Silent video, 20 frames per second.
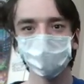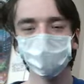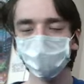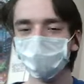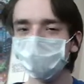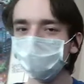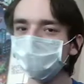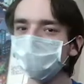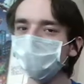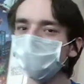
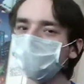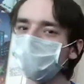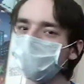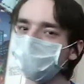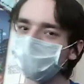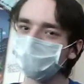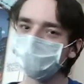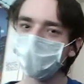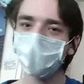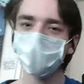Your movie
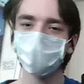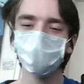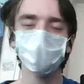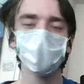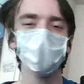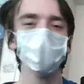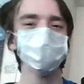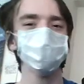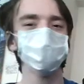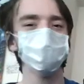failed
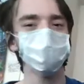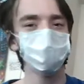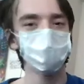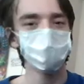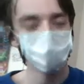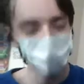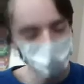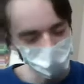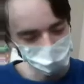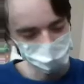and
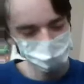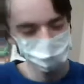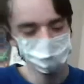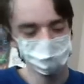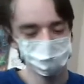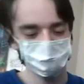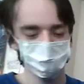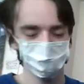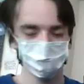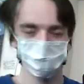
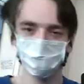sucked.